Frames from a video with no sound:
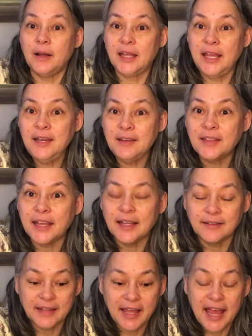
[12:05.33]
heat
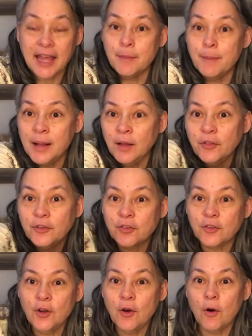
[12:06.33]
things and melt the
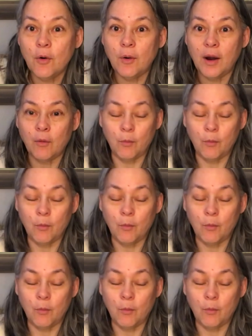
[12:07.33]
snow